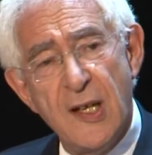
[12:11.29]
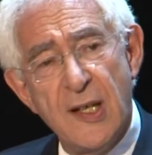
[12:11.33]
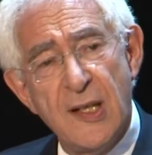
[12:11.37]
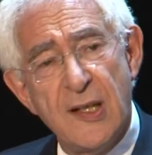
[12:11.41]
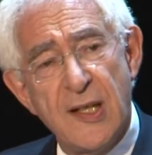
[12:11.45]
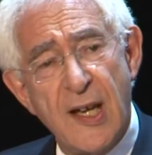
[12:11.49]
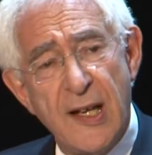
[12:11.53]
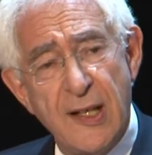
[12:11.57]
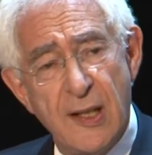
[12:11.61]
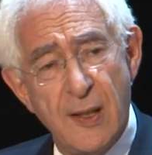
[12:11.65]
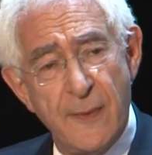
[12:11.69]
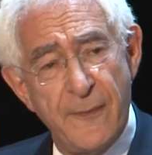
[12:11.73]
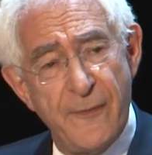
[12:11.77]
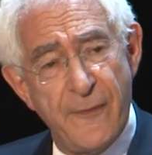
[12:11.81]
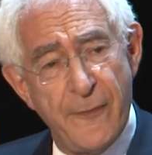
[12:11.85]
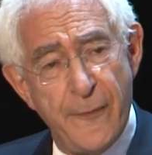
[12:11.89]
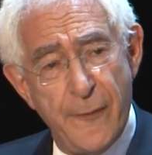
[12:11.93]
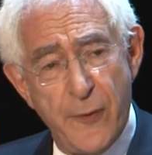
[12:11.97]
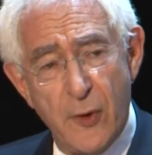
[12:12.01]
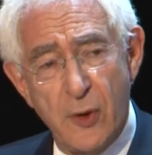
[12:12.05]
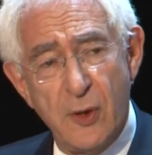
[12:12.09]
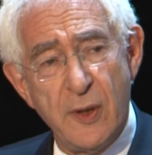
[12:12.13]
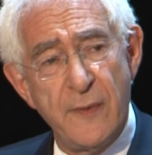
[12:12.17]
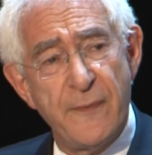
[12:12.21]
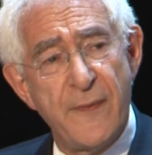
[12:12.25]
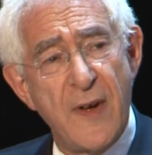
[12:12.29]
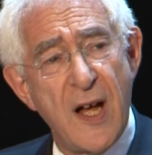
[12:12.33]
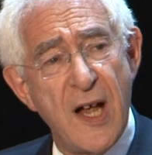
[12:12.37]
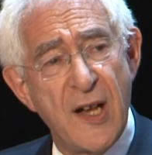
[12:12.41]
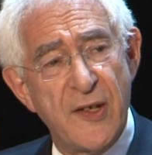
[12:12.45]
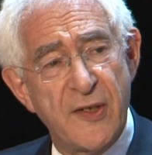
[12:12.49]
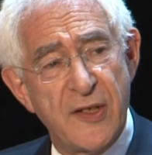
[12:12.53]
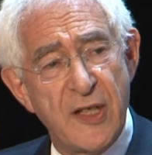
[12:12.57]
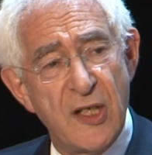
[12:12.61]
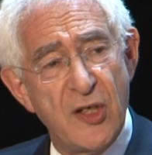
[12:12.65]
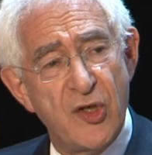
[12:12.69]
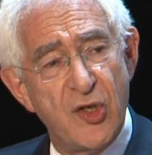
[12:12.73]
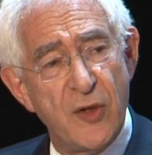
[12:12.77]
take full
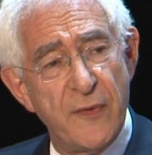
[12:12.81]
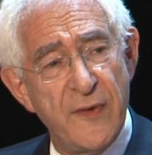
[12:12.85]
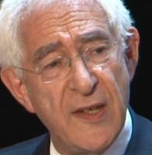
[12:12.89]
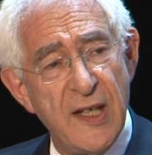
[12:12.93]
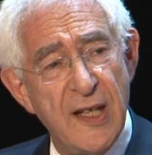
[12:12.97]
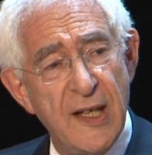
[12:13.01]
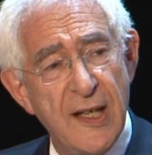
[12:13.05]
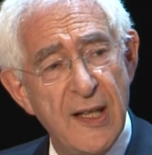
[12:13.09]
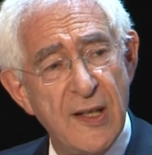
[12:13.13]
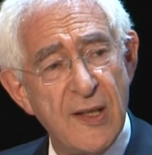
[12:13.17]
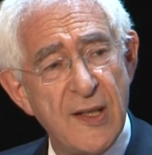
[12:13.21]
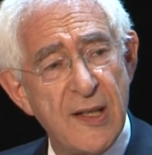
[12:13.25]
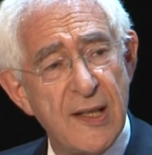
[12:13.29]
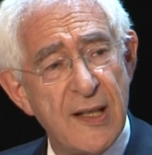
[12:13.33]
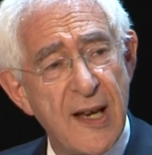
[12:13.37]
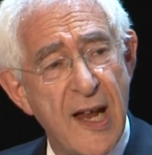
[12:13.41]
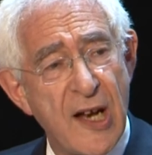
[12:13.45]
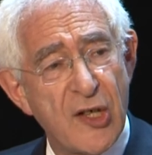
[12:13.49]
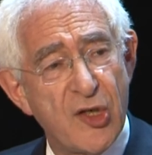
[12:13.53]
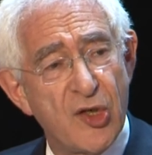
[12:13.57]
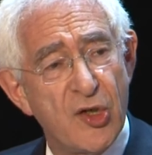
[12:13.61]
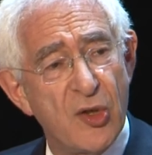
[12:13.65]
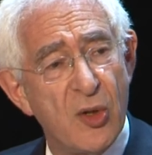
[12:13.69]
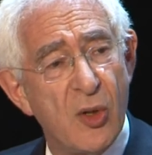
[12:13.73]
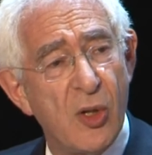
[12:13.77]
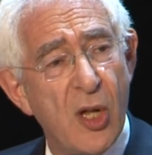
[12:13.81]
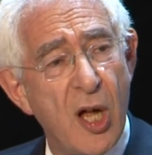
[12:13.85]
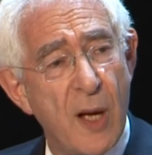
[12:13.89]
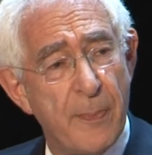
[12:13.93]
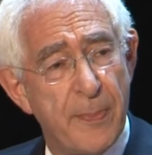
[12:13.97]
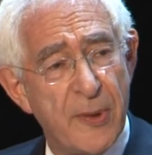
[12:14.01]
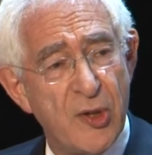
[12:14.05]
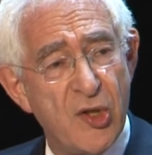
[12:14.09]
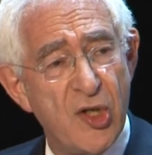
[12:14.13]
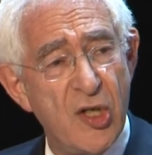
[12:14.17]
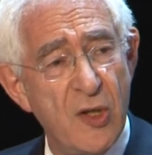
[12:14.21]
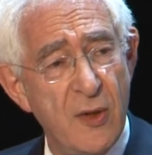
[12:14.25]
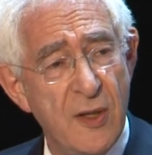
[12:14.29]
advantage of the international
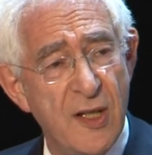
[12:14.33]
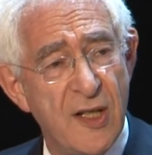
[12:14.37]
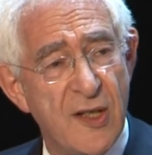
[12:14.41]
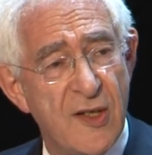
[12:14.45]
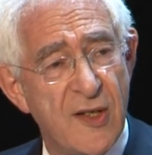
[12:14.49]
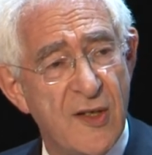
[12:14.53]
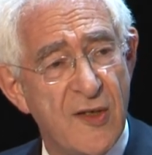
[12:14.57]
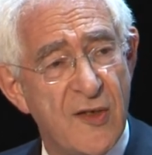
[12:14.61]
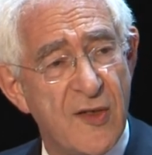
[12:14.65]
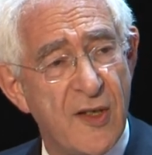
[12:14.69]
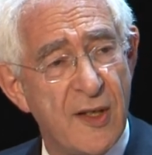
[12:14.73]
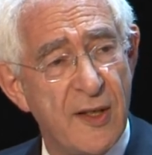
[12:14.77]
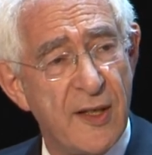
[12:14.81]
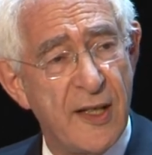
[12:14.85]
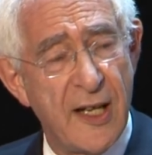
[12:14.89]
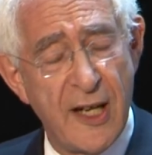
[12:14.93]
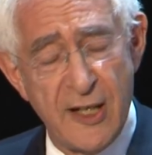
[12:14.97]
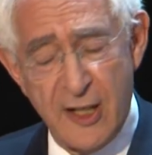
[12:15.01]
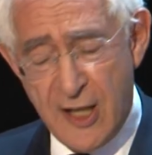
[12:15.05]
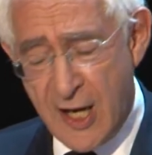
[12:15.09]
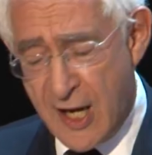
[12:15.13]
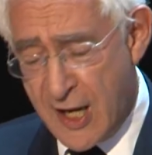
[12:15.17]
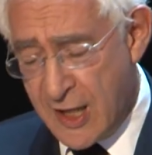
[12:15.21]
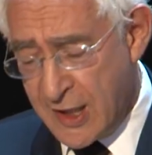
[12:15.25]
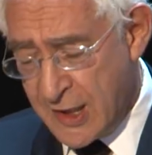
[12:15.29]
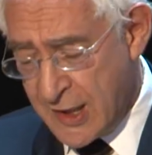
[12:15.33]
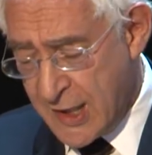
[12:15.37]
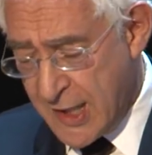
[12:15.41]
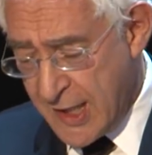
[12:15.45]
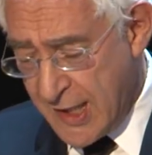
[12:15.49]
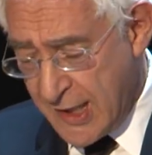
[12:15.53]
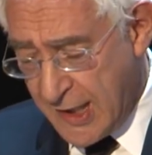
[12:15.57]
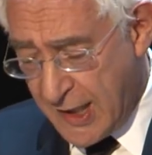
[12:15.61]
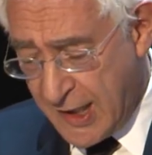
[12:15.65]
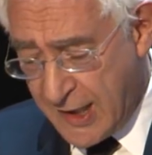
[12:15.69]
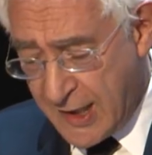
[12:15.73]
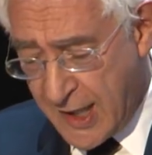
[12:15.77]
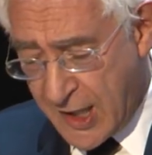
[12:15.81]
opportunities that there are
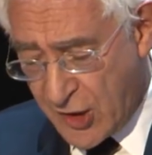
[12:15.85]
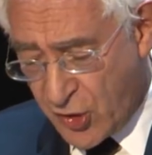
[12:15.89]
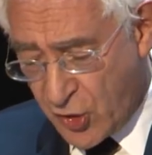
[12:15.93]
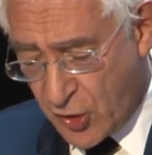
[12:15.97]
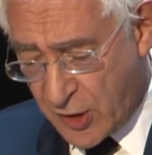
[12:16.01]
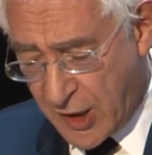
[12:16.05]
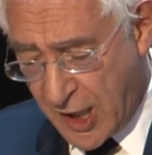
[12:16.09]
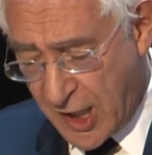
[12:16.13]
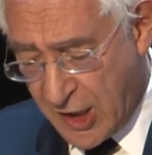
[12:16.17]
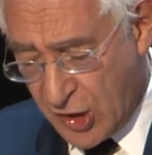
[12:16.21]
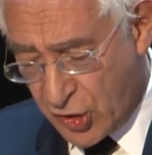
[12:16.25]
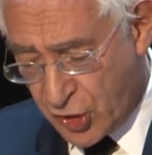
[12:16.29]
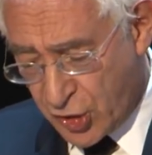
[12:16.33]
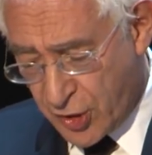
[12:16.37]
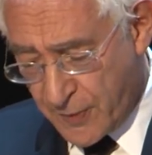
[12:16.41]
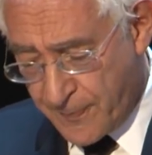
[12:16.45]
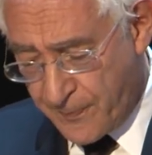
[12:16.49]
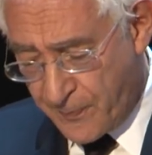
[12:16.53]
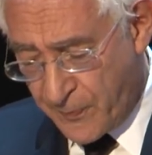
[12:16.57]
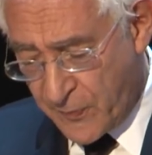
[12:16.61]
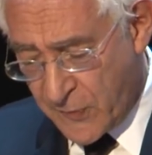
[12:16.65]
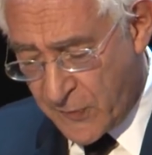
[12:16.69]
in education.